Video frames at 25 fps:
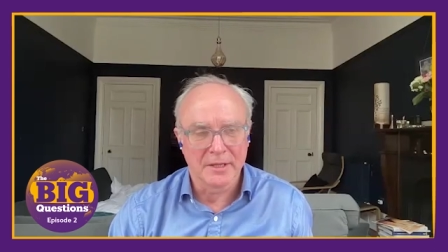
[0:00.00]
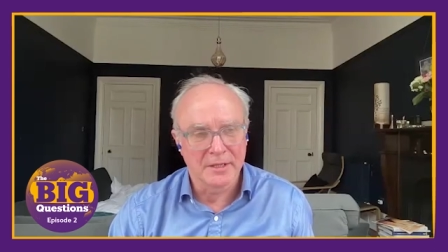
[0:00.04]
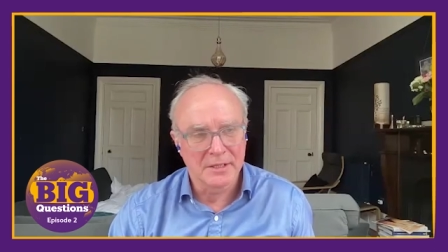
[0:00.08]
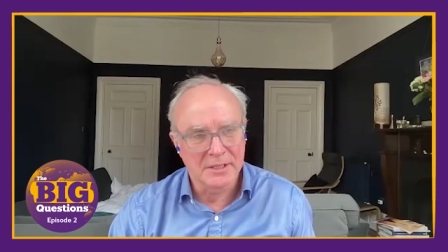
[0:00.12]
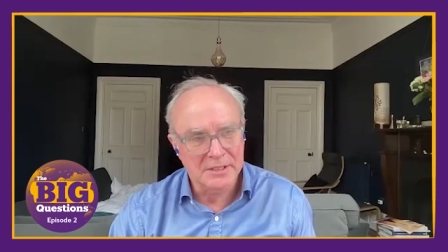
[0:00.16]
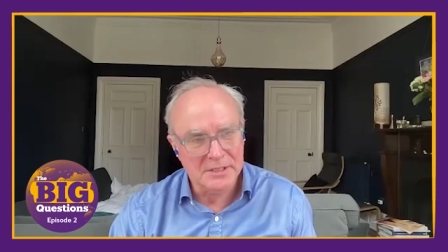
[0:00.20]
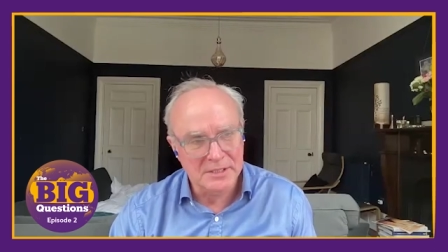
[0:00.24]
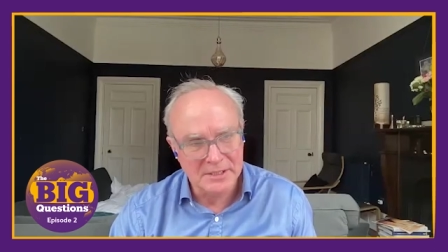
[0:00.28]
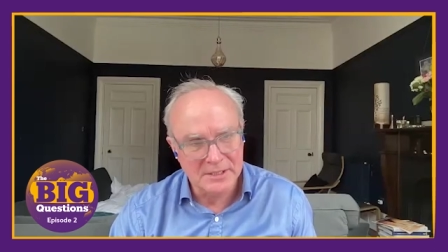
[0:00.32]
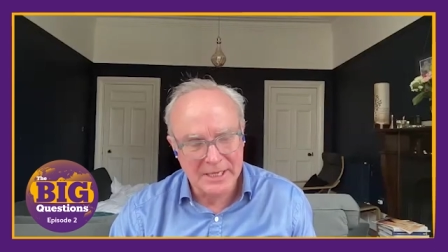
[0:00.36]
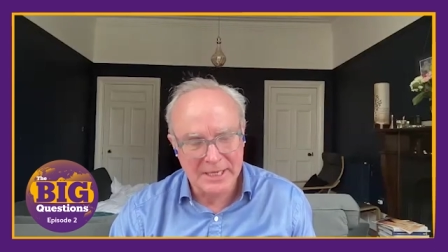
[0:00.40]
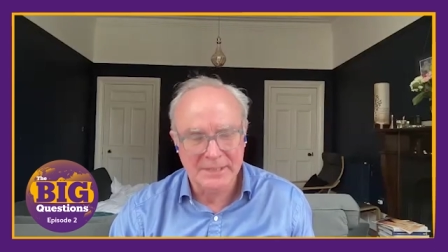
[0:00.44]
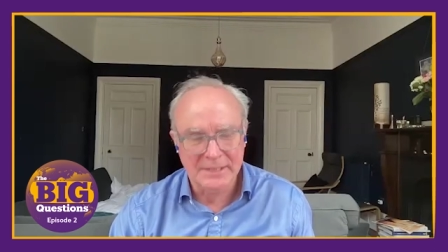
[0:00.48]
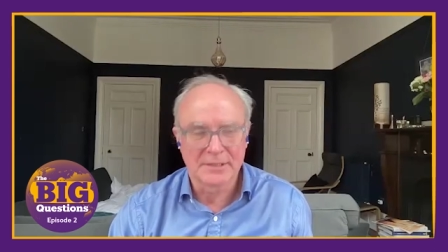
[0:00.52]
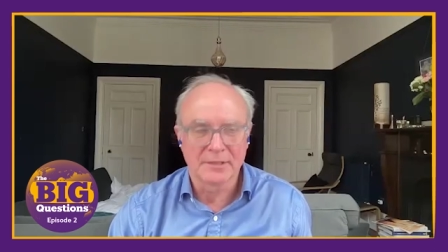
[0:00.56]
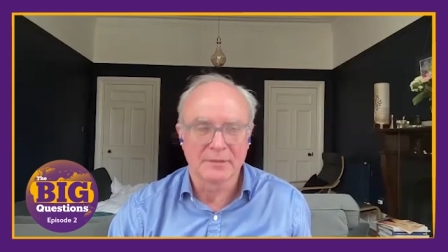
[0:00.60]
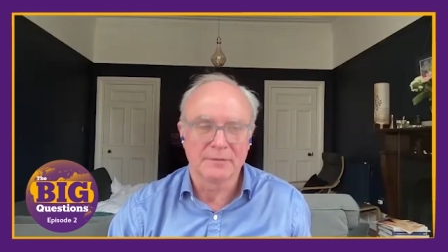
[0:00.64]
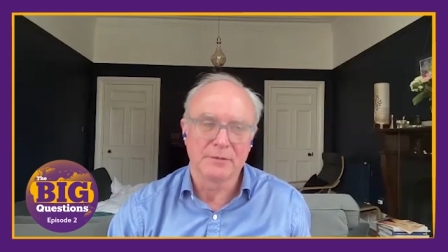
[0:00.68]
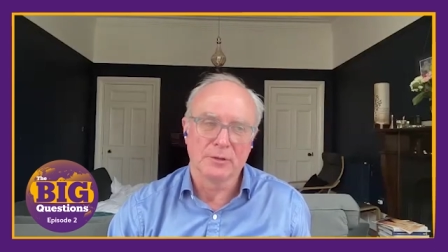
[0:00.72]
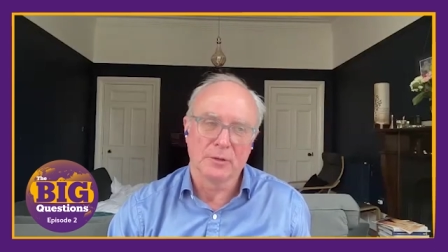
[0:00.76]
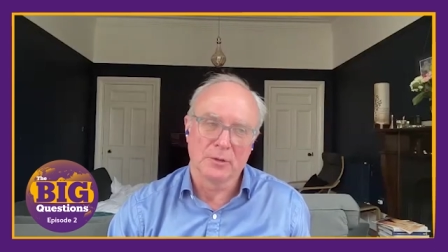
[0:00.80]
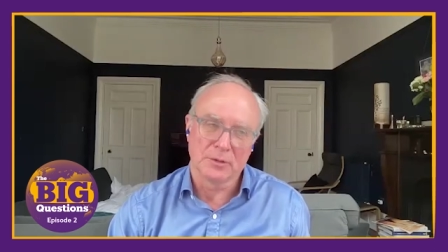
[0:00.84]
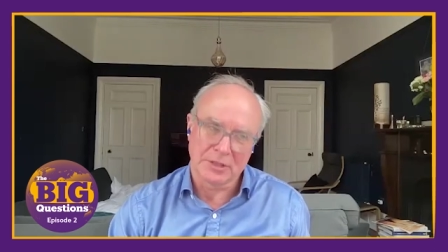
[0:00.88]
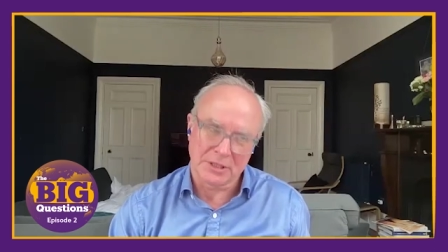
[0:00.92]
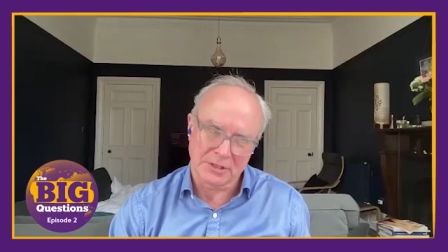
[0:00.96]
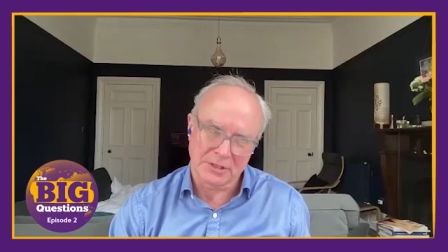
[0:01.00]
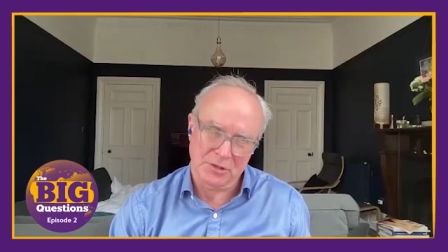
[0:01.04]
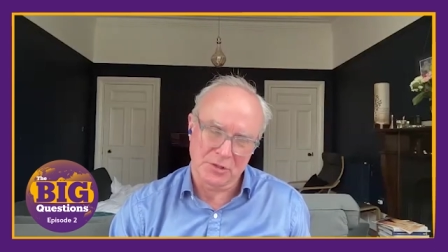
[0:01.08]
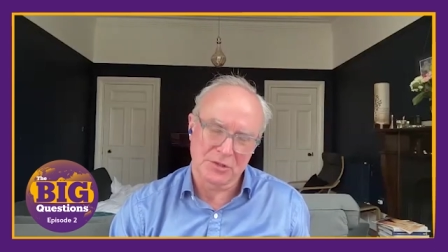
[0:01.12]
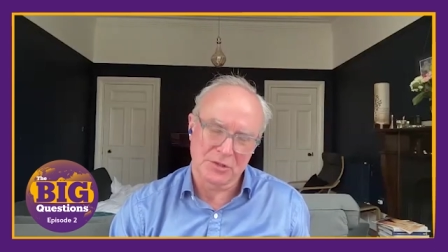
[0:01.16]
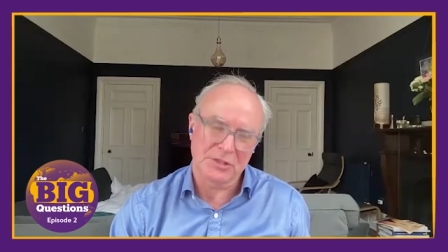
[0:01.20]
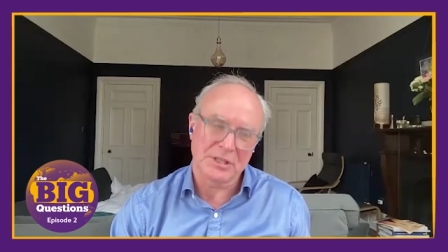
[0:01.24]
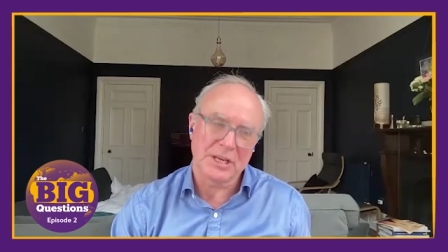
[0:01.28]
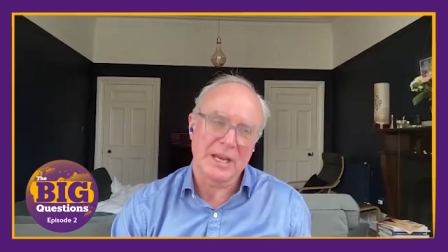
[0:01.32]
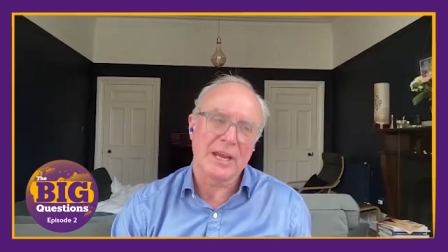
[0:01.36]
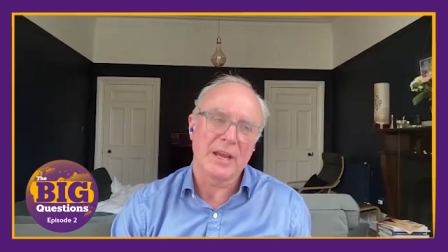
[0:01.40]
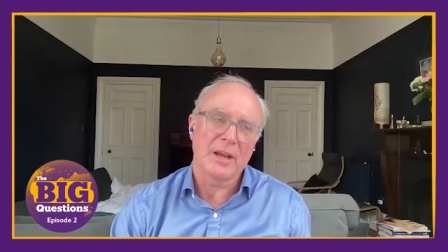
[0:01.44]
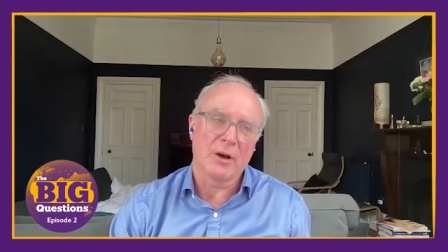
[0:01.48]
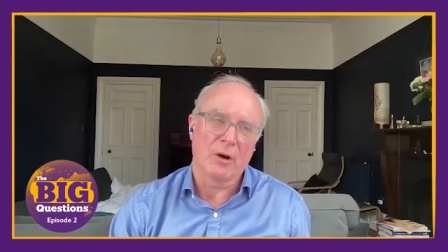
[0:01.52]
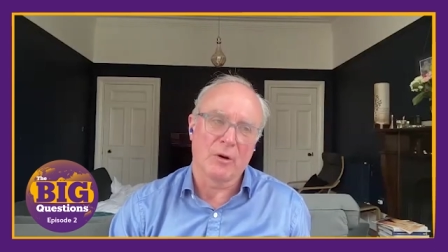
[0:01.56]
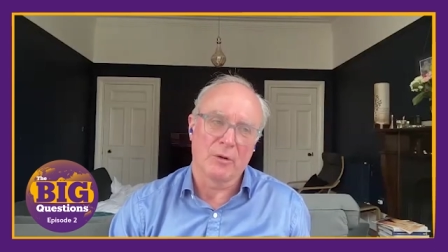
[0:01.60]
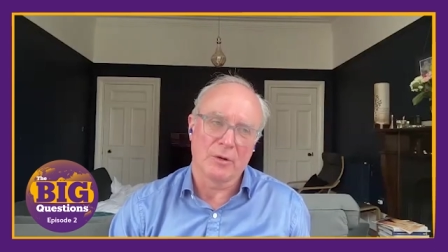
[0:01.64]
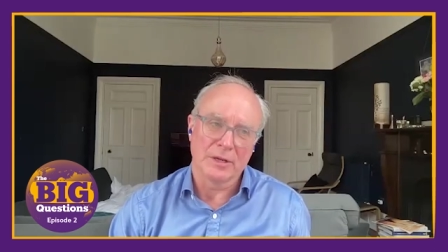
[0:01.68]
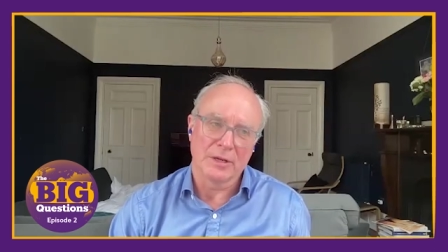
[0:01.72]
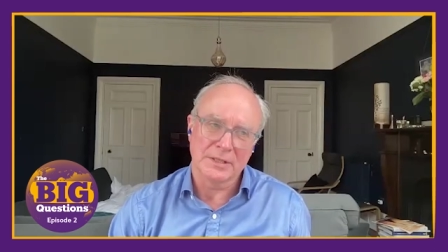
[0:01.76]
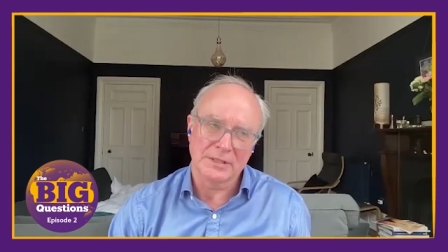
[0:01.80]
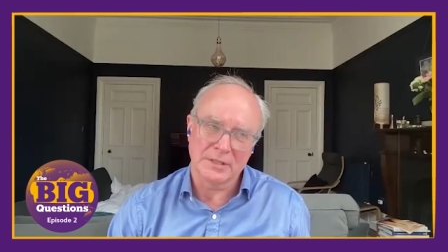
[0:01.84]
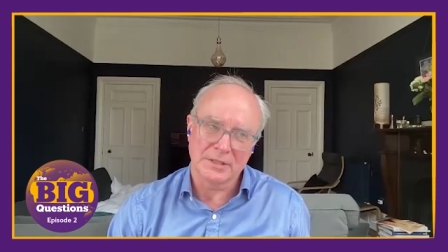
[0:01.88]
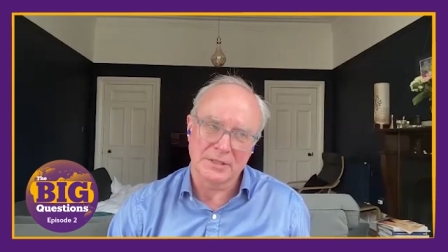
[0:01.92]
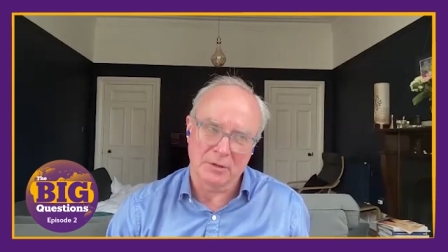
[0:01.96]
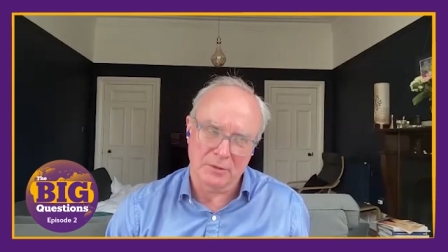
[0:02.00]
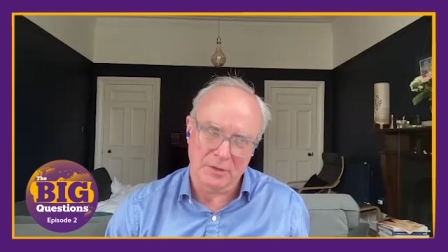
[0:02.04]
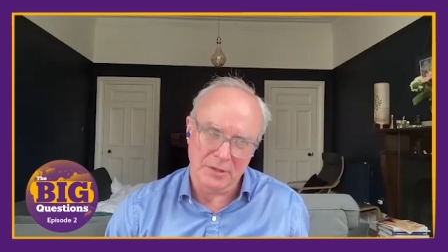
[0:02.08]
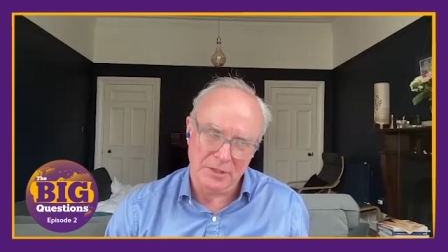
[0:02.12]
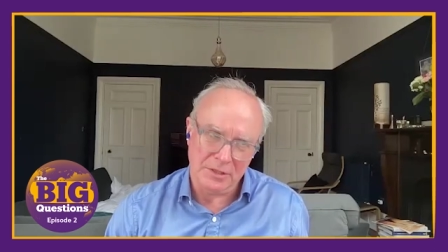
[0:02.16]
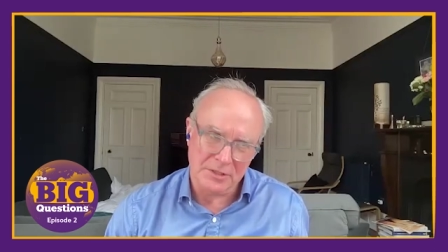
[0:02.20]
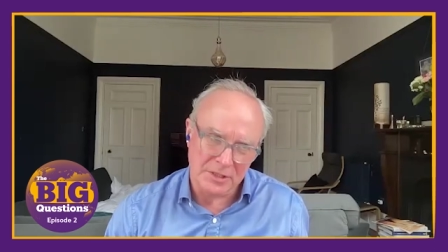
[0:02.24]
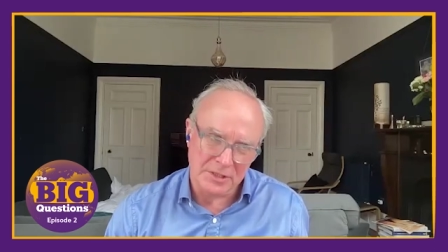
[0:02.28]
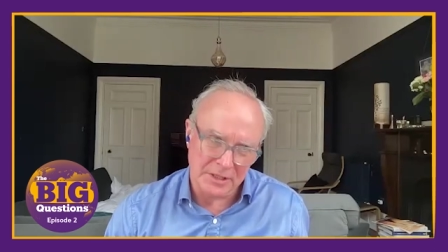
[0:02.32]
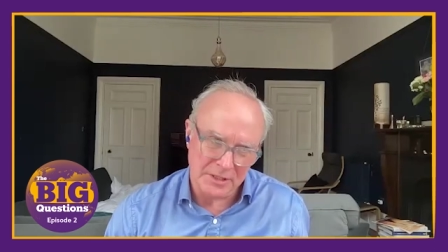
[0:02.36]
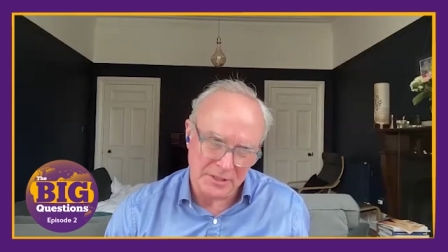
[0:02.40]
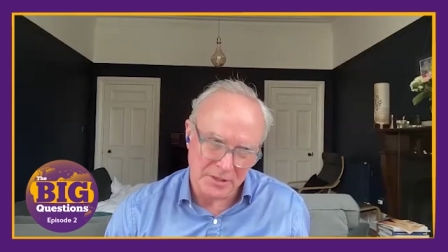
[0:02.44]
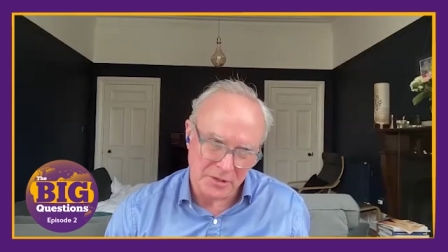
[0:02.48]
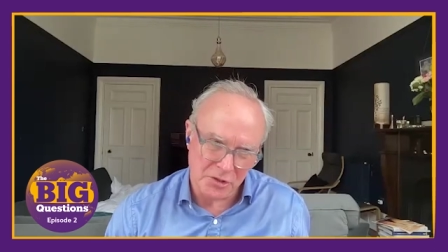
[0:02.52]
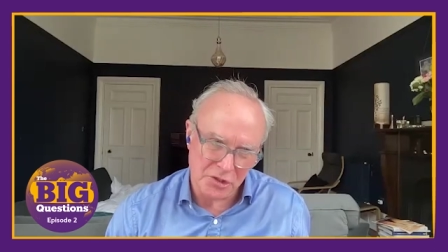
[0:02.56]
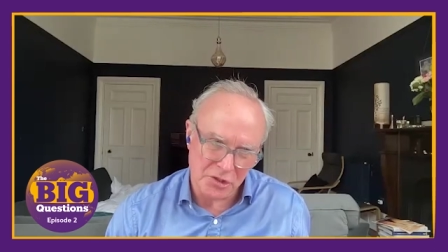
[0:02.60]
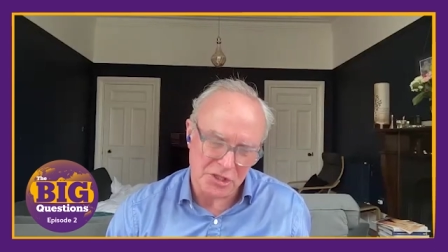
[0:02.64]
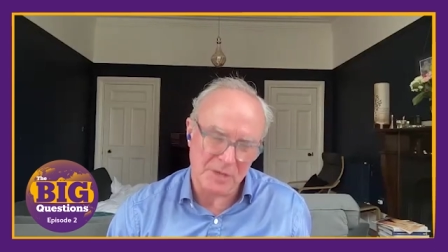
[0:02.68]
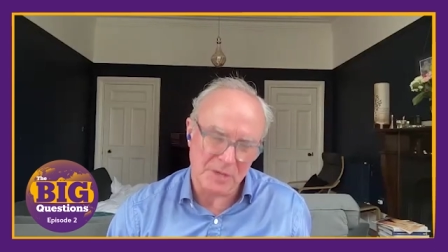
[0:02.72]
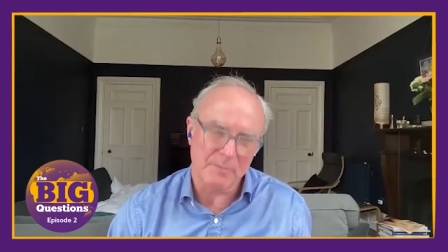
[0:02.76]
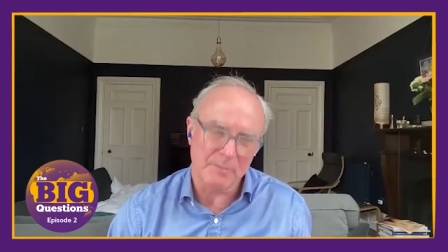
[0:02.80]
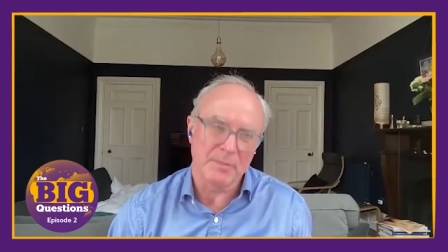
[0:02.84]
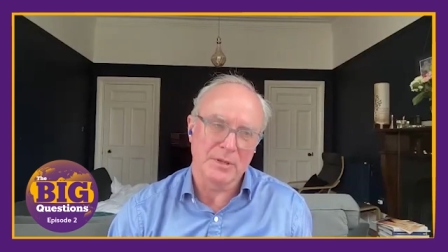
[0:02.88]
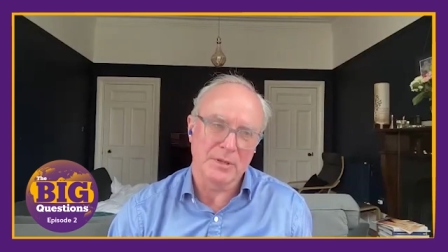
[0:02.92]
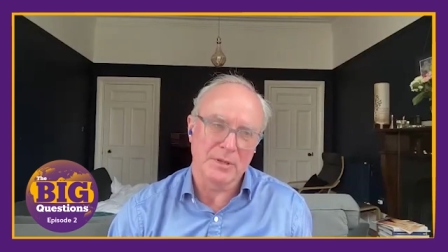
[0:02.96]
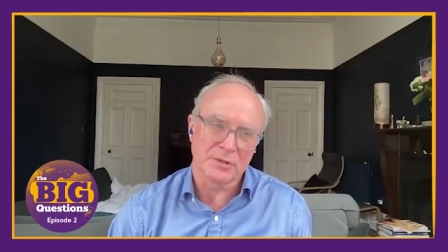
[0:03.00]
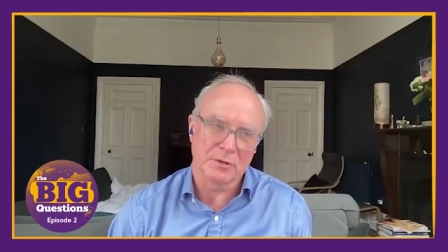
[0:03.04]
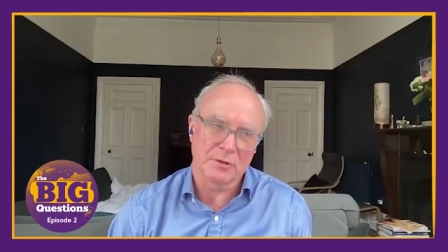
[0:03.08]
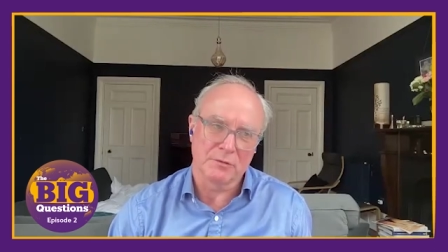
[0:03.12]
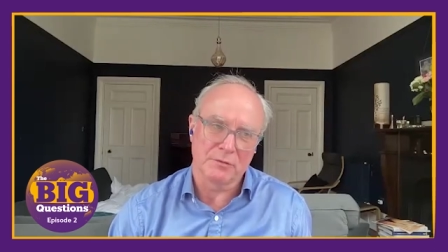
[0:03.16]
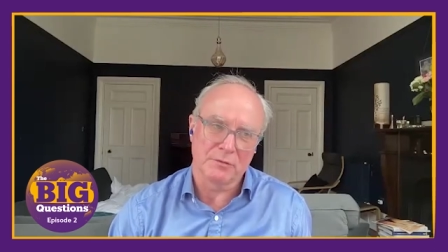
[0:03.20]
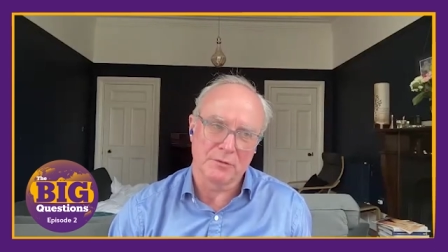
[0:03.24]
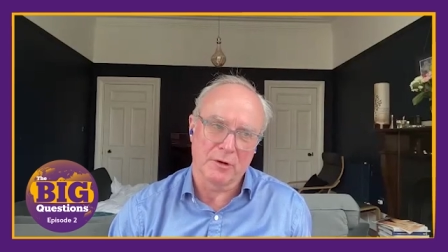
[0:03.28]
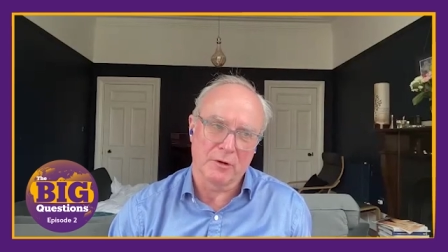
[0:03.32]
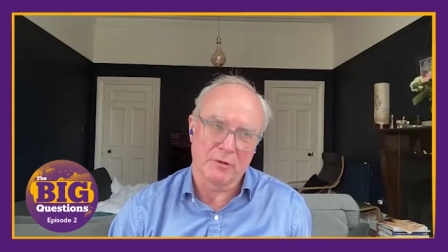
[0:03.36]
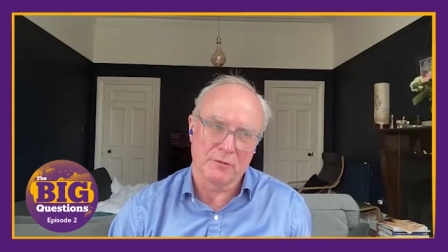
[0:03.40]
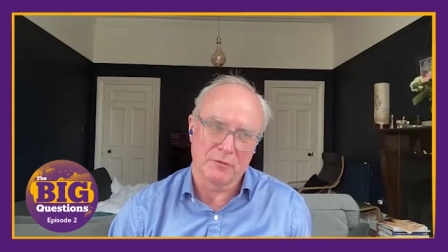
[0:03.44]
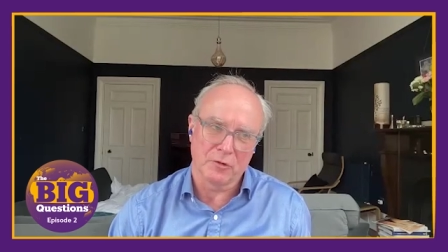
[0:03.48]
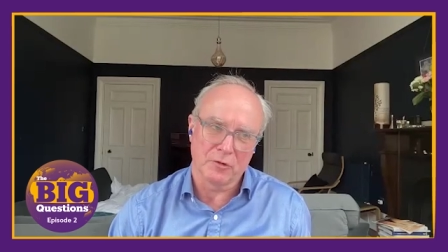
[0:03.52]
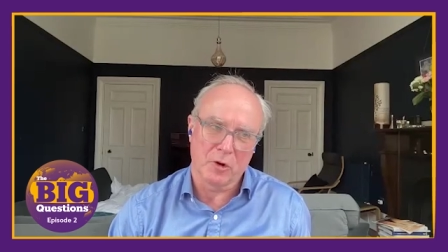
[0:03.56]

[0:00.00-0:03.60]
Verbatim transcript: either its data flows, as you say, or its or its, its shipments of,